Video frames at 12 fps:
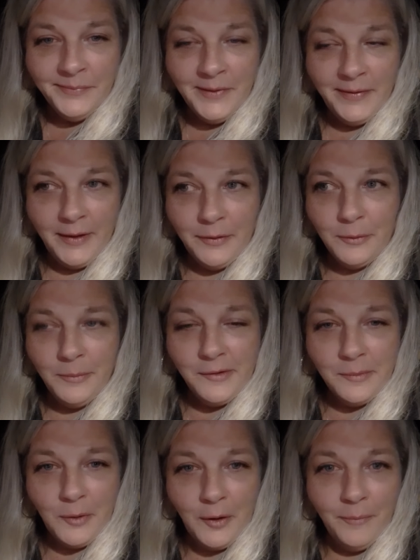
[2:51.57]
They threw me
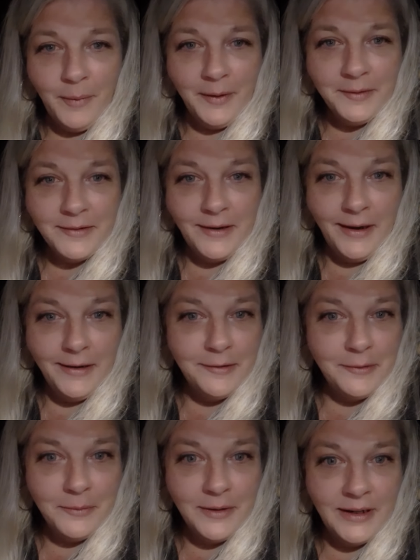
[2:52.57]
some curveballs today,
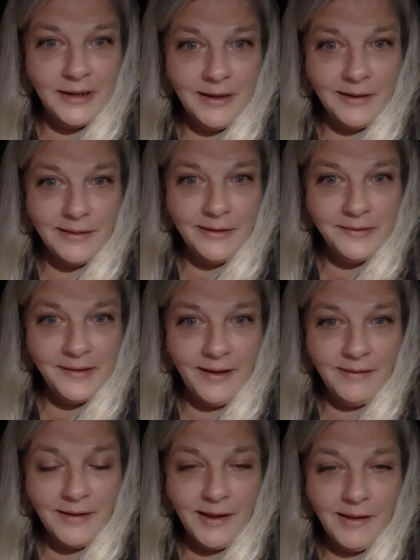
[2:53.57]
so we're going to knock those
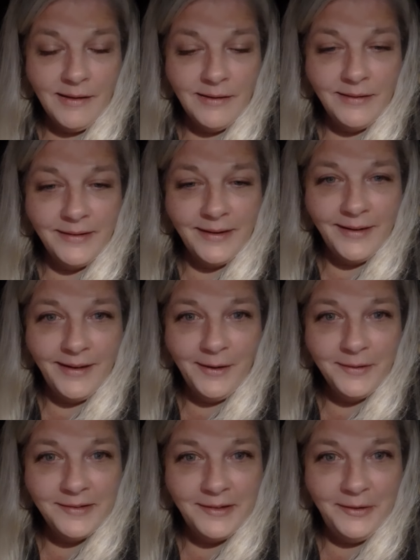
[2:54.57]
out, and I'll
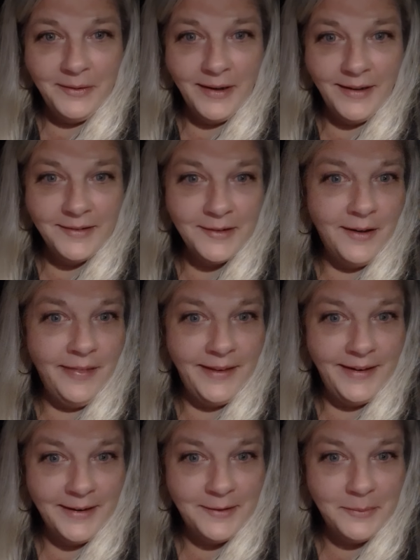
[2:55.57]
see you guys on the
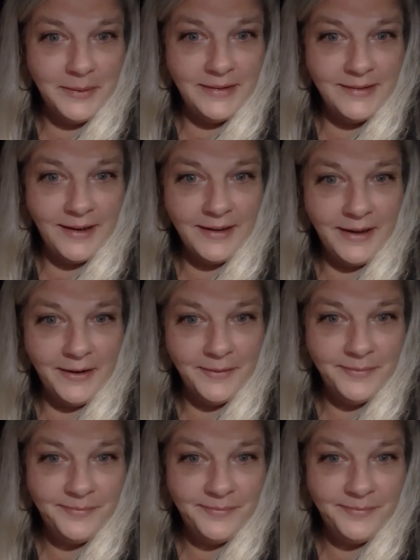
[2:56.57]
next one. Take care.